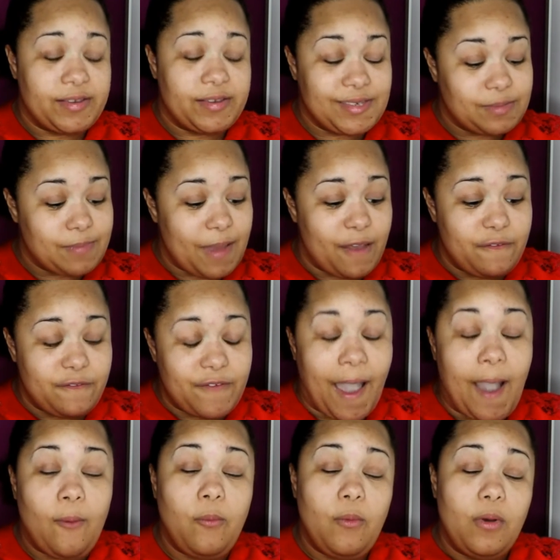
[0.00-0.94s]
This is my
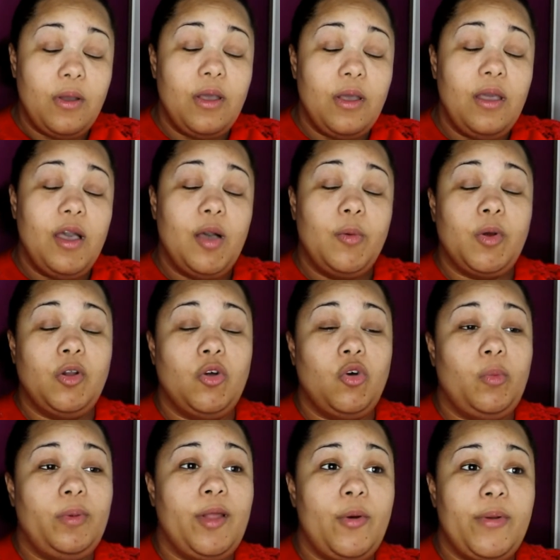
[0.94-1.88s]
vow. I'm going
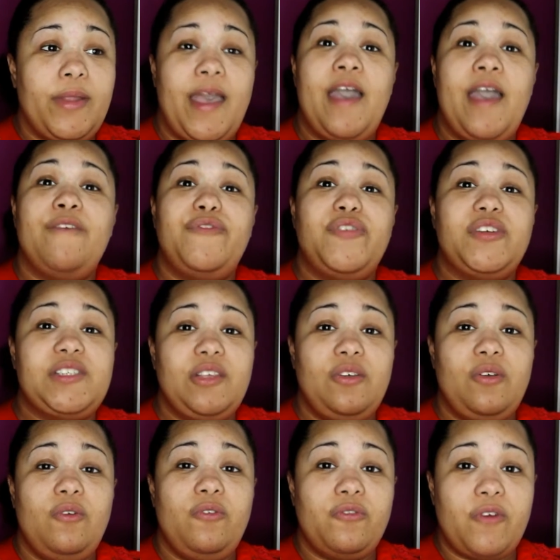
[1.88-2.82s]
to upload it every
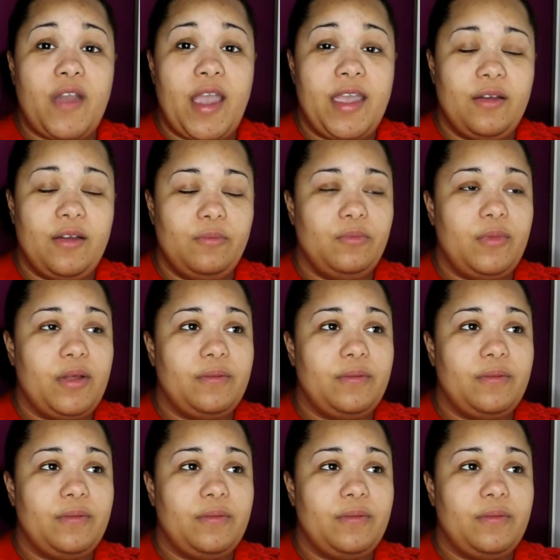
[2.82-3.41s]
single Friday.